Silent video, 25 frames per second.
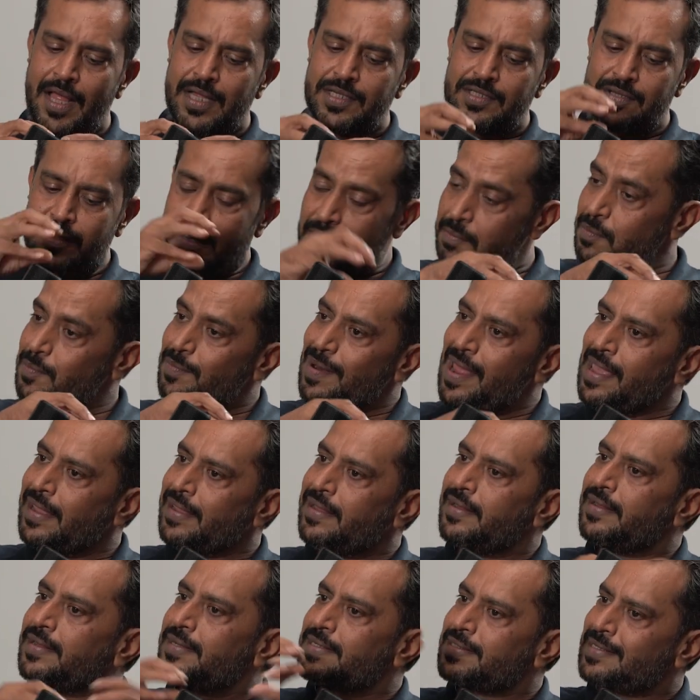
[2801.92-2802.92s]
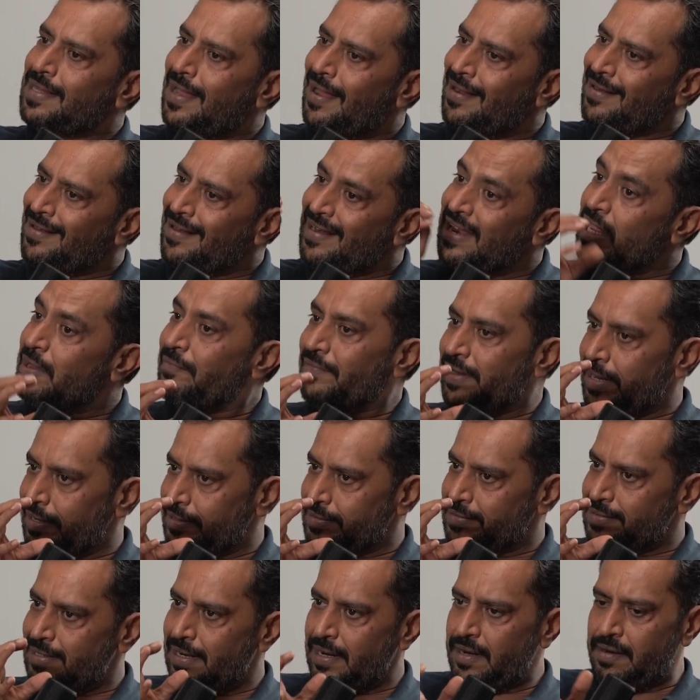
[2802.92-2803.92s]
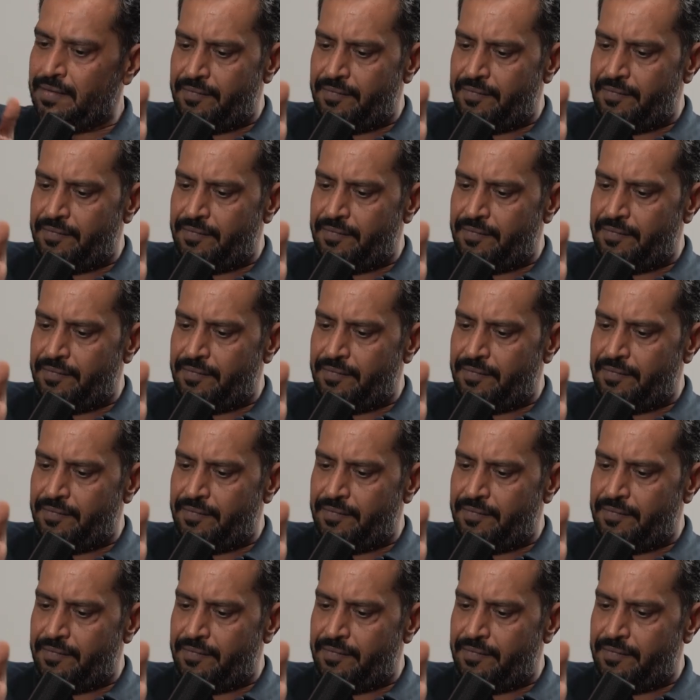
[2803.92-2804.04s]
So rubber blankets and liquid inks, right?